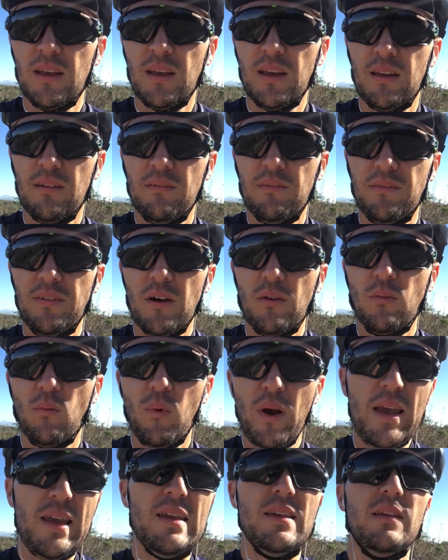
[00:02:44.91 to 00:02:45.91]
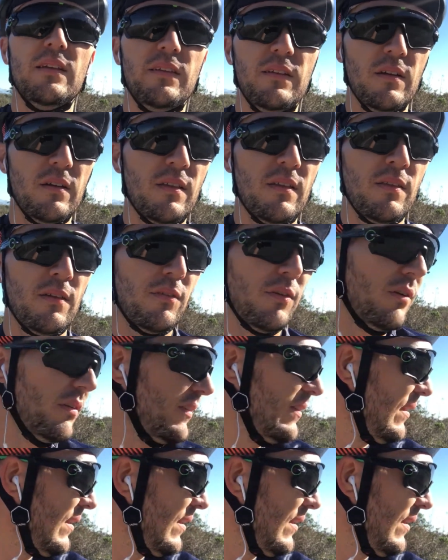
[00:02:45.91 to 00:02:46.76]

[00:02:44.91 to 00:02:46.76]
It felt way easier than the first